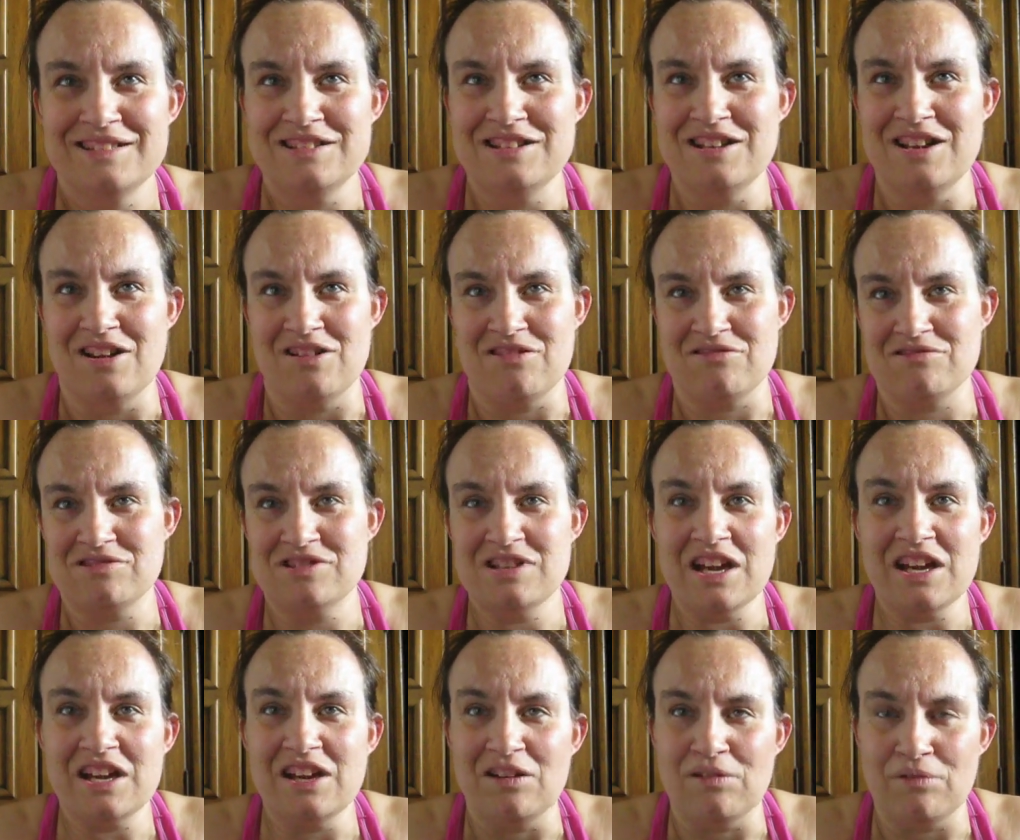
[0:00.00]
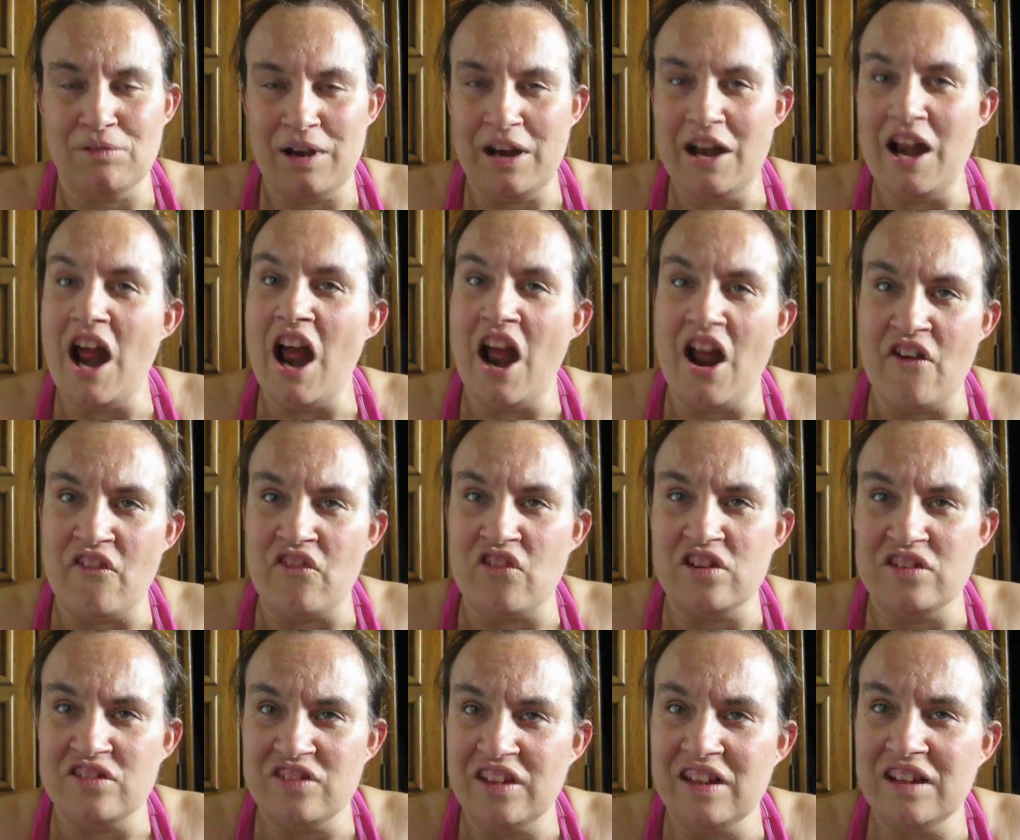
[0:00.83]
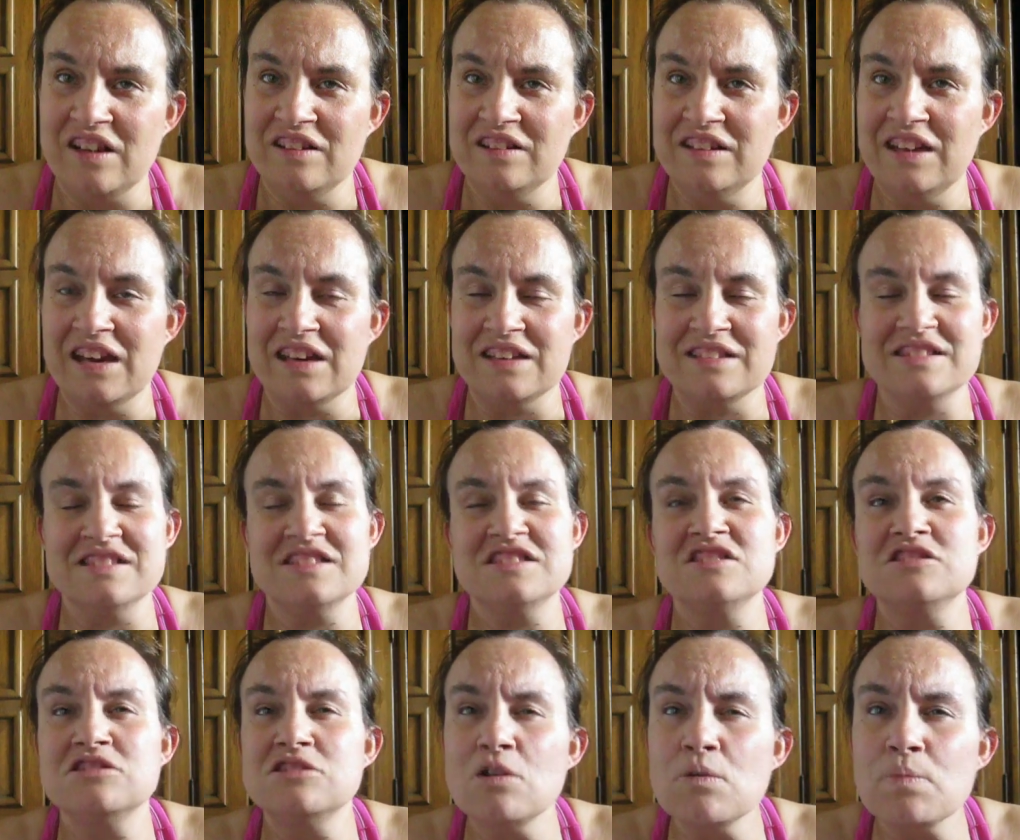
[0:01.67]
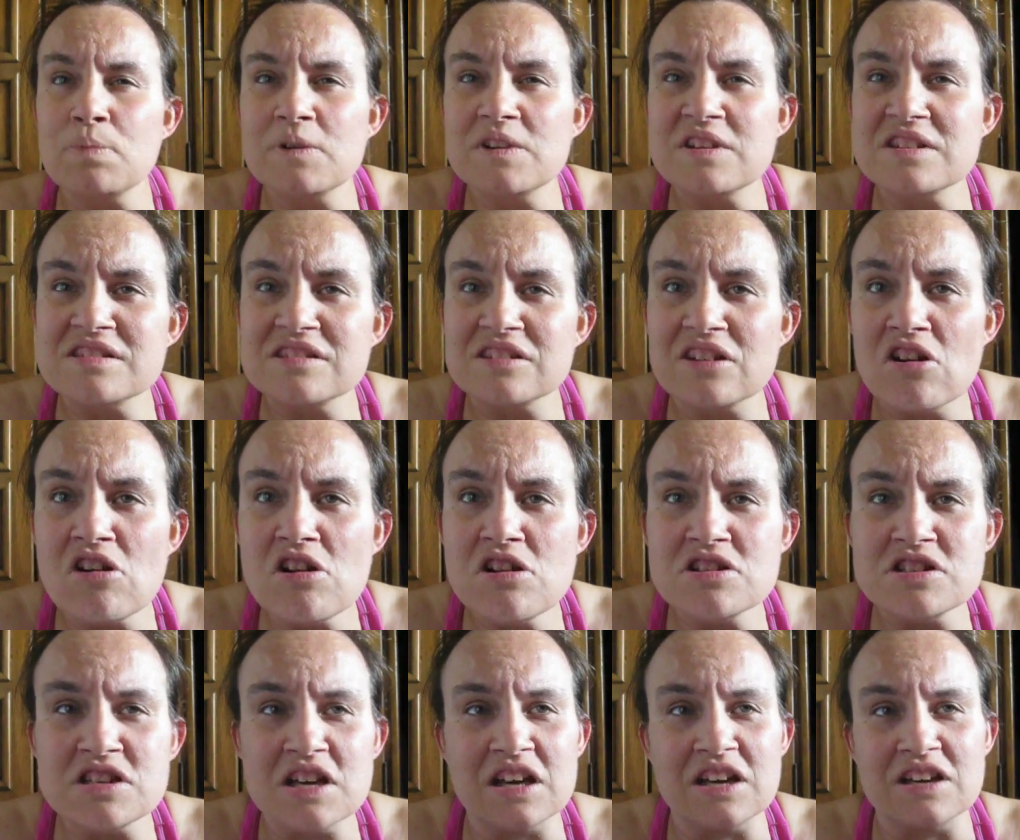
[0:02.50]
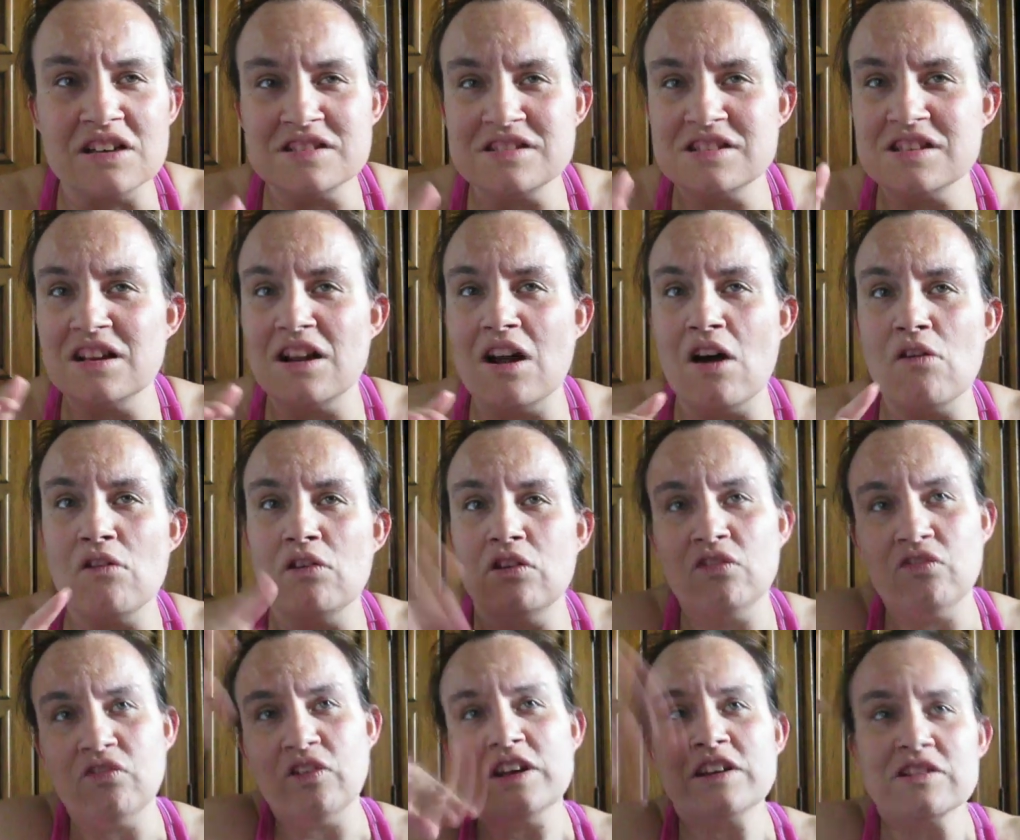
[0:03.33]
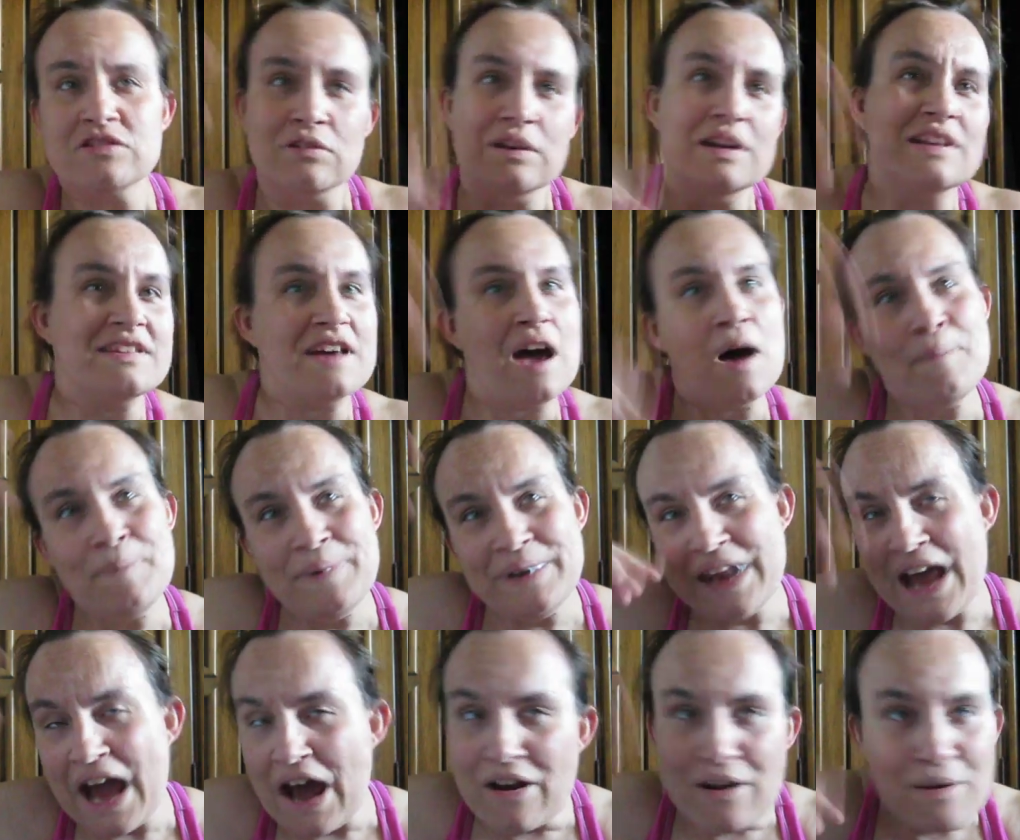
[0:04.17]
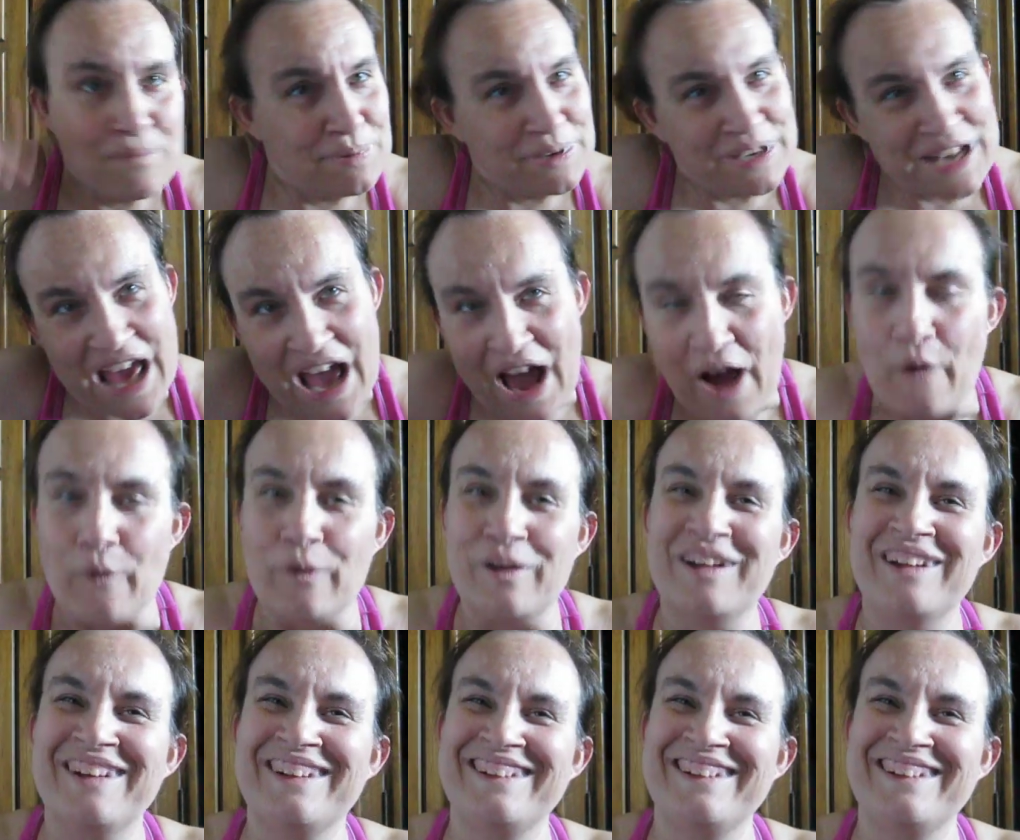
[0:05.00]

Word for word: you know, check your weight every single day because it's super discouraging because it always fluctuates up and down, up and down.